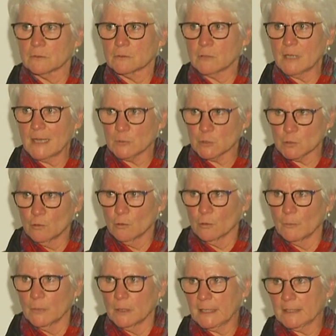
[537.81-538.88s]
to
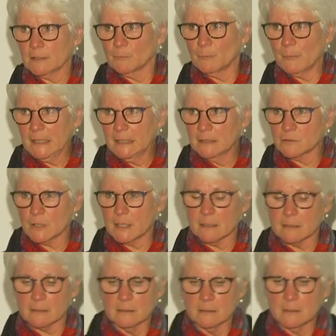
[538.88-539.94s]
absorb and to
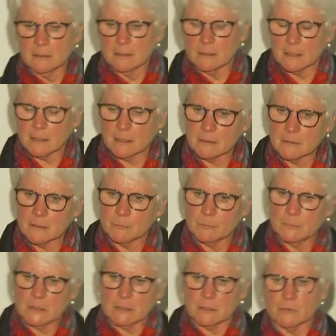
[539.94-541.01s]
penetrate
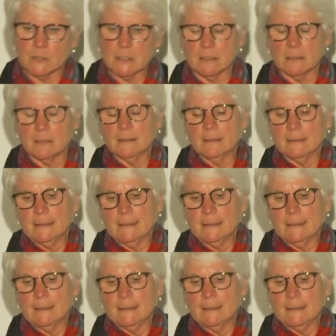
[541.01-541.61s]
the tree.